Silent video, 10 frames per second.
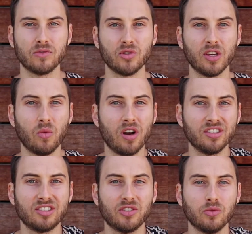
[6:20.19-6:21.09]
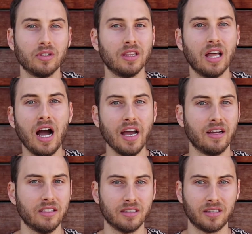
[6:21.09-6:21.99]
Do they want us to rely
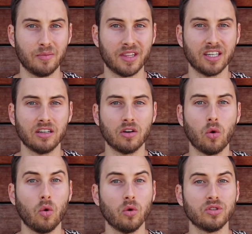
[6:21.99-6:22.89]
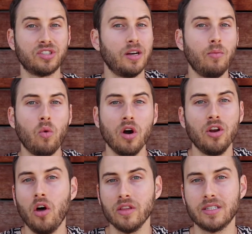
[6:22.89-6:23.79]
on something or
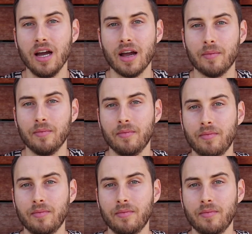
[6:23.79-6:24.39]
someone all the time?